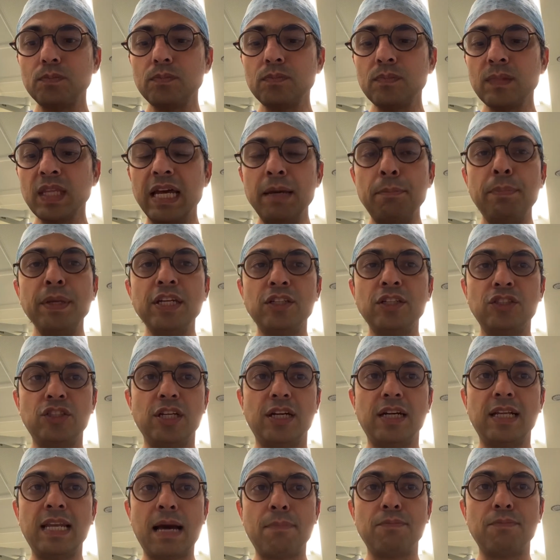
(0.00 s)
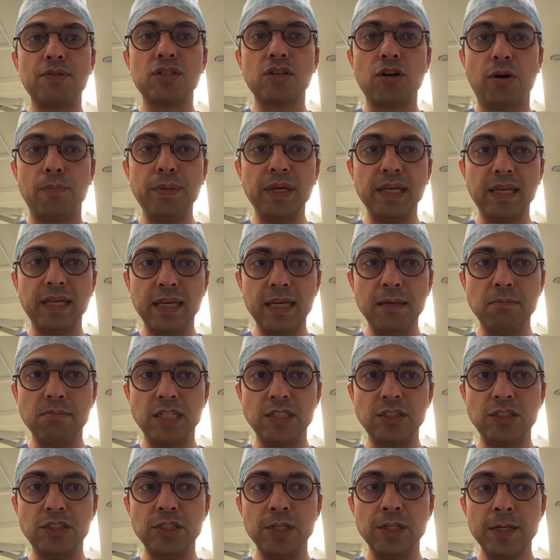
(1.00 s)
picture, a laparoscopic
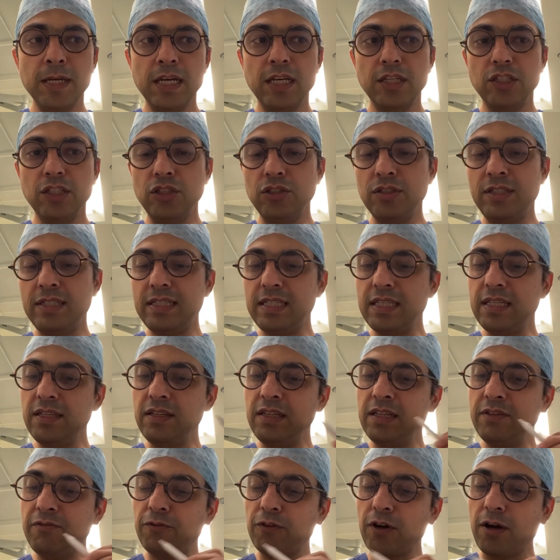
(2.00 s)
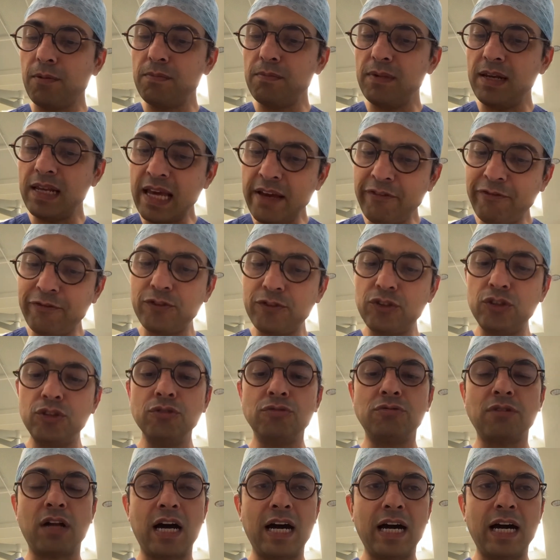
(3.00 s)
image. You see from left to
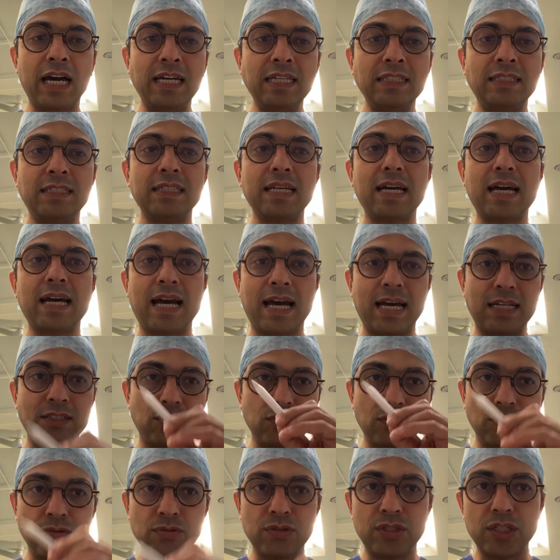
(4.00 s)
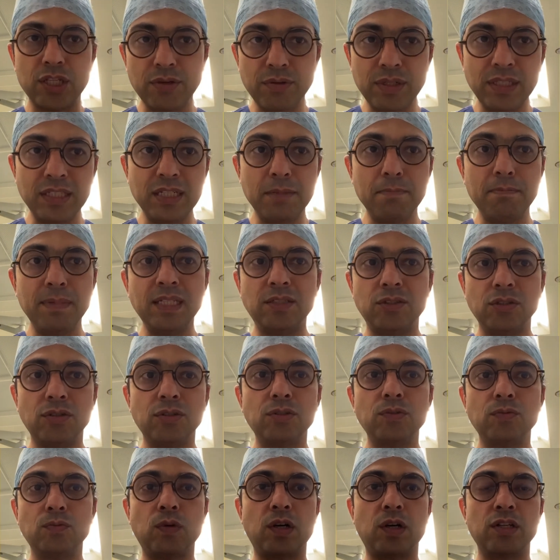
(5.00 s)
right, and also in the middle,
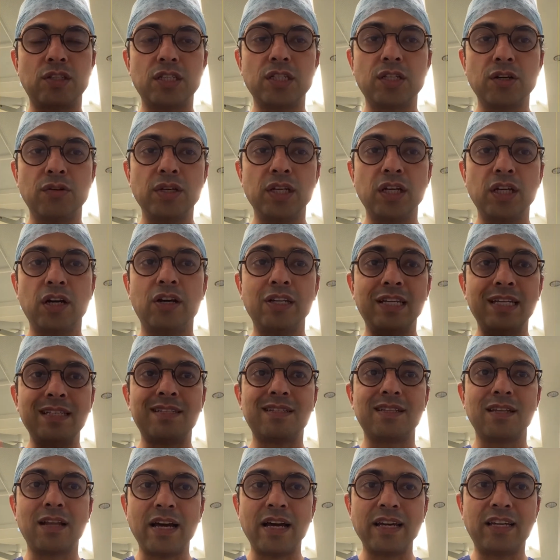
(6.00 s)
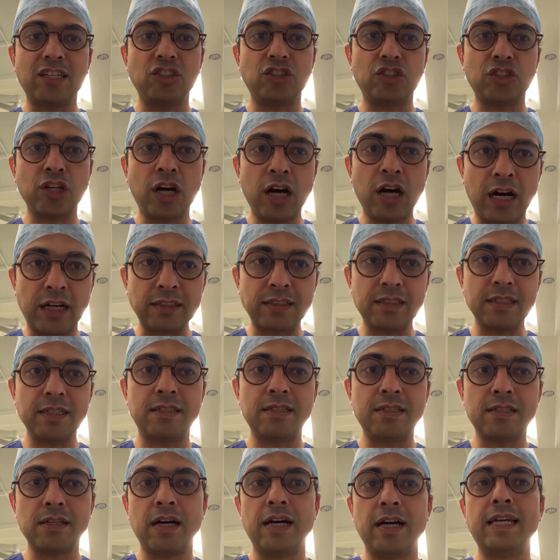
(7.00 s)
what's going on. It's like a chart.
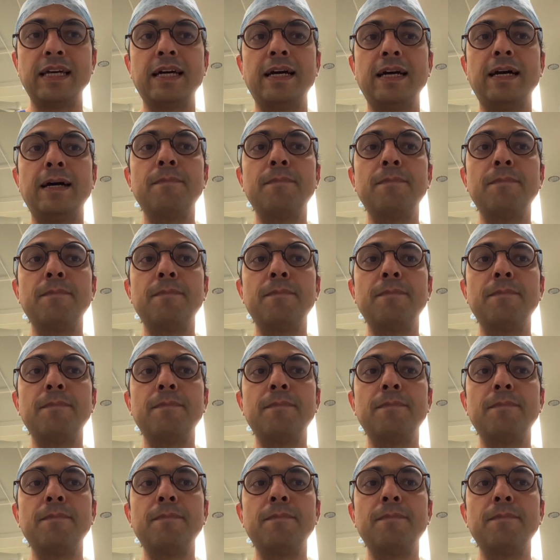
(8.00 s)
It's like a